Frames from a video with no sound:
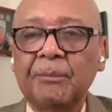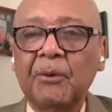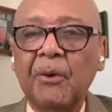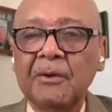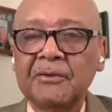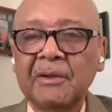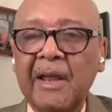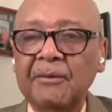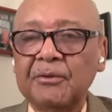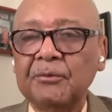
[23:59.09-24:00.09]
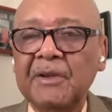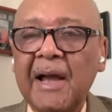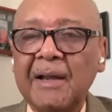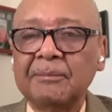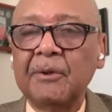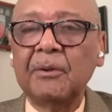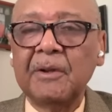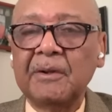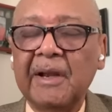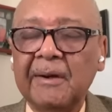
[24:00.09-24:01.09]
were born slaves who died
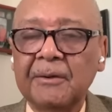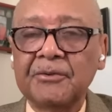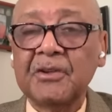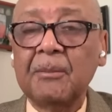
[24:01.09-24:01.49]
millionaires.